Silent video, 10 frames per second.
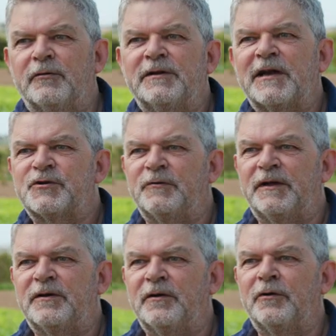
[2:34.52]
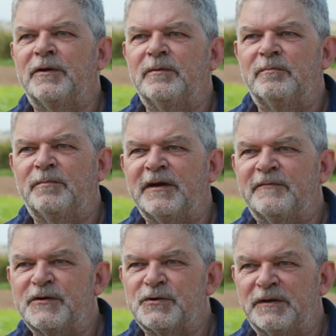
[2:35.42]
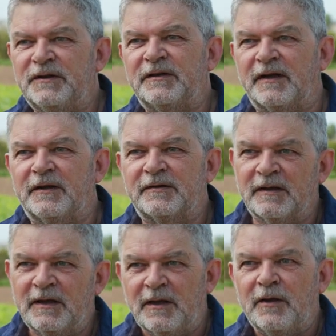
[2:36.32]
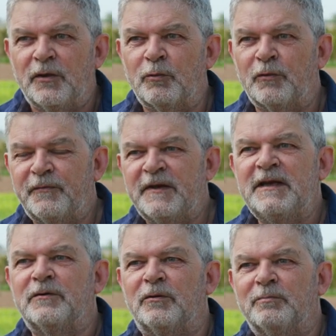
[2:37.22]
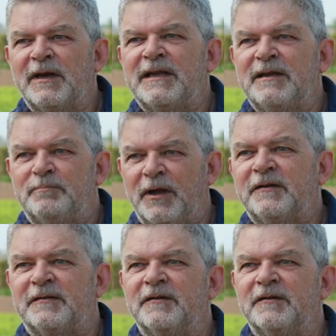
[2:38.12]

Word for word: There are naturally occurring beneficial insects that will feed on many pest